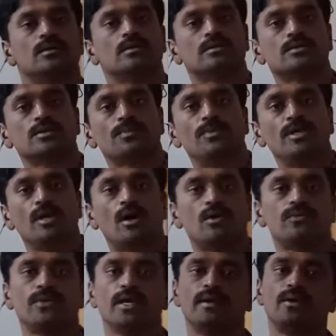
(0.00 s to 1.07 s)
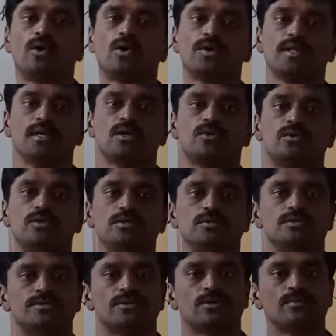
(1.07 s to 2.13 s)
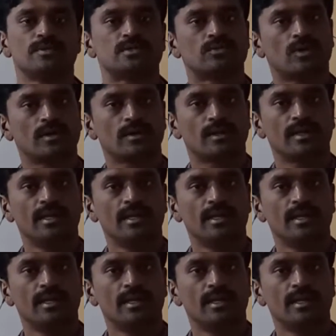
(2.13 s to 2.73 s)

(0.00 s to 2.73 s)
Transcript: So P of A not equal to 0 means what?